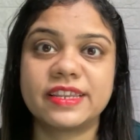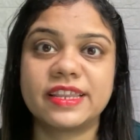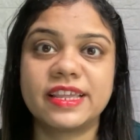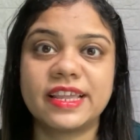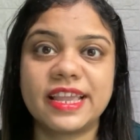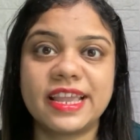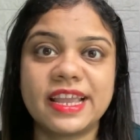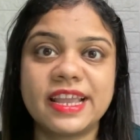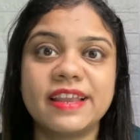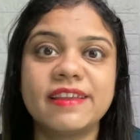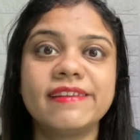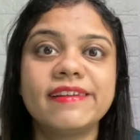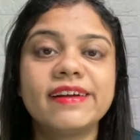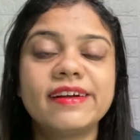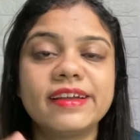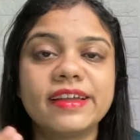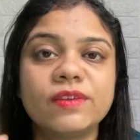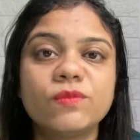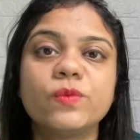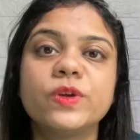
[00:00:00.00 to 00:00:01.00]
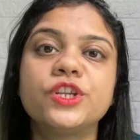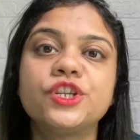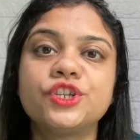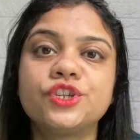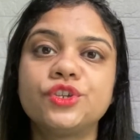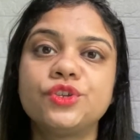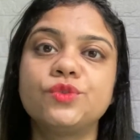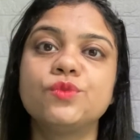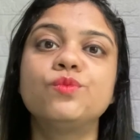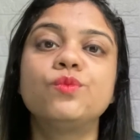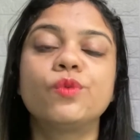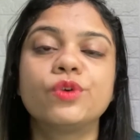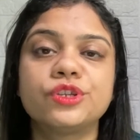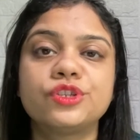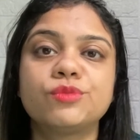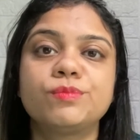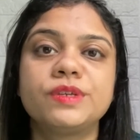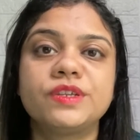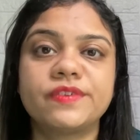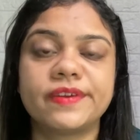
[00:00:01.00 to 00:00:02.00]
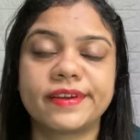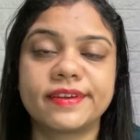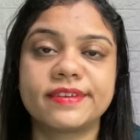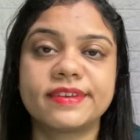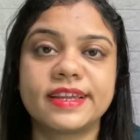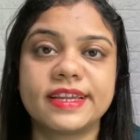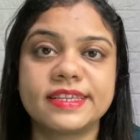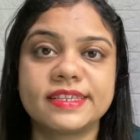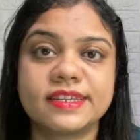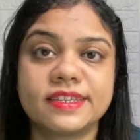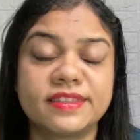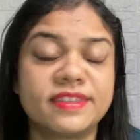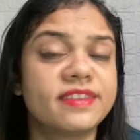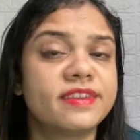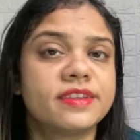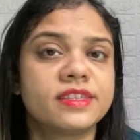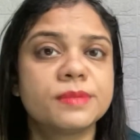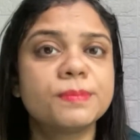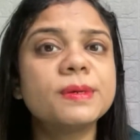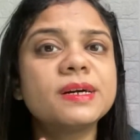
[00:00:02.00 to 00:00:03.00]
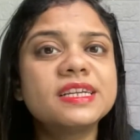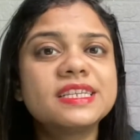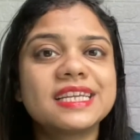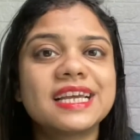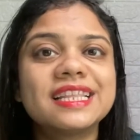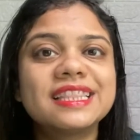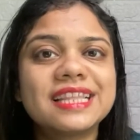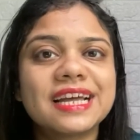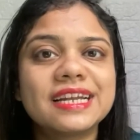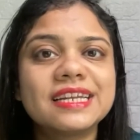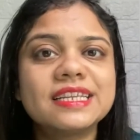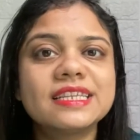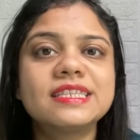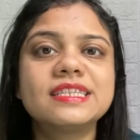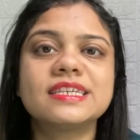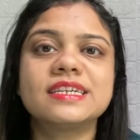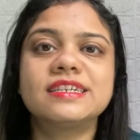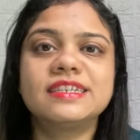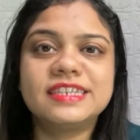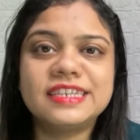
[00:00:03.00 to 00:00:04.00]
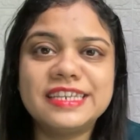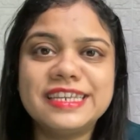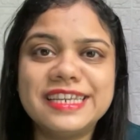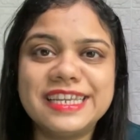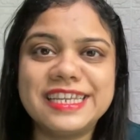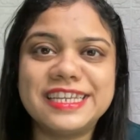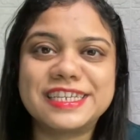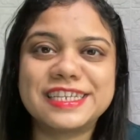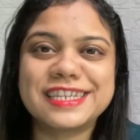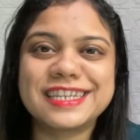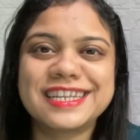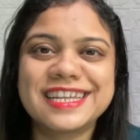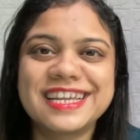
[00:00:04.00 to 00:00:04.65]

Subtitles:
the area in which you want to be recognized as an expert, and that is a niche.